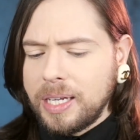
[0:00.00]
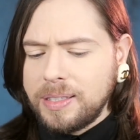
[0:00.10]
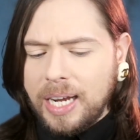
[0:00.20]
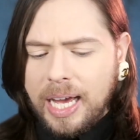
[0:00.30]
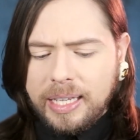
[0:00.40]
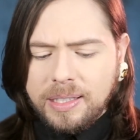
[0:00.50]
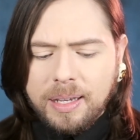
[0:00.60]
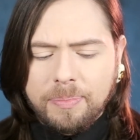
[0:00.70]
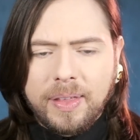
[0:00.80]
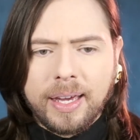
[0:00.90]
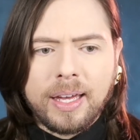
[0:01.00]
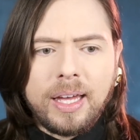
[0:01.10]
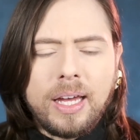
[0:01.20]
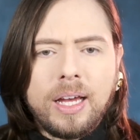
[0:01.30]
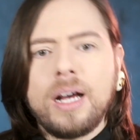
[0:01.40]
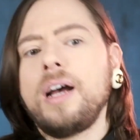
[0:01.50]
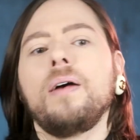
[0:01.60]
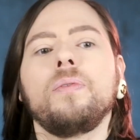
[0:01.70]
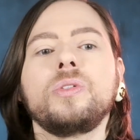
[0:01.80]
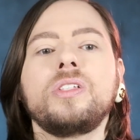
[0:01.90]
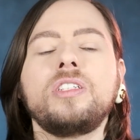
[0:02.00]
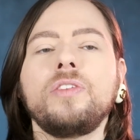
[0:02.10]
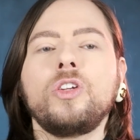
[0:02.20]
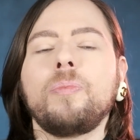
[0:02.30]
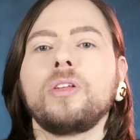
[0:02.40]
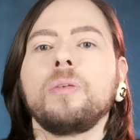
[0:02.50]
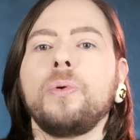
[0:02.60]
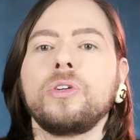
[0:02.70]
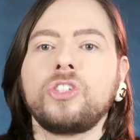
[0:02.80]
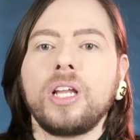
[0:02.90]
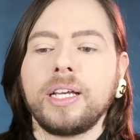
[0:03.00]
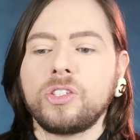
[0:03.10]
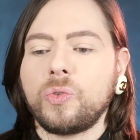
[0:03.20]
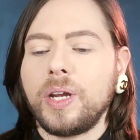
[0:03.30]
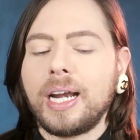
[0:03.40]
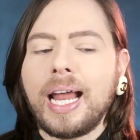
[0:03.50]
Kaziragi something, was interviewed about the books she likes to read.